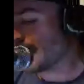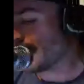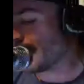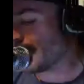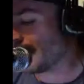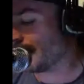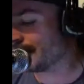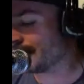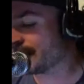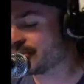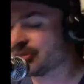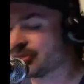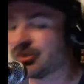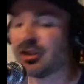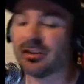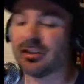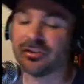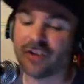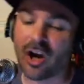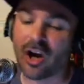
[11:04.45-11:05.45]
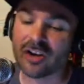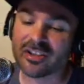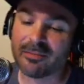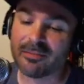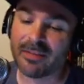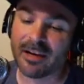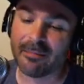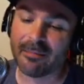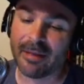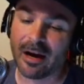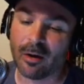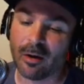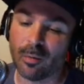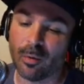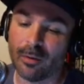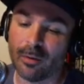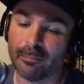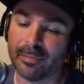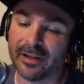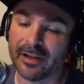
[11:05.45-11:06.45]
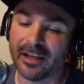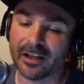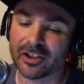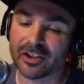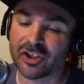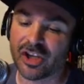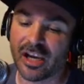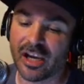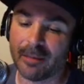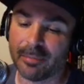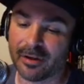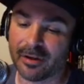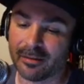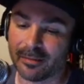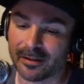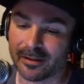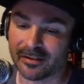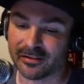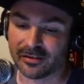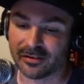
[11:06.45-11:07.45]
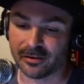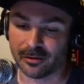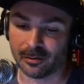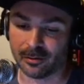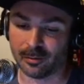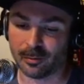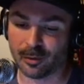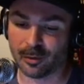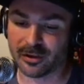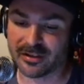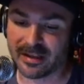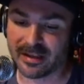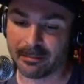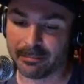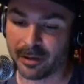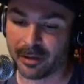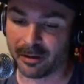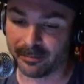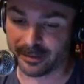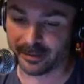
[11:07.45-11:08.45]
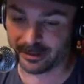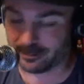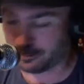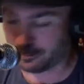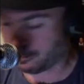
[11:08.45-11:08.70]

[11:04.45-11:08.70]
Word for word: Um, t- talk to me about what being a champion means to you. What does that belt mean?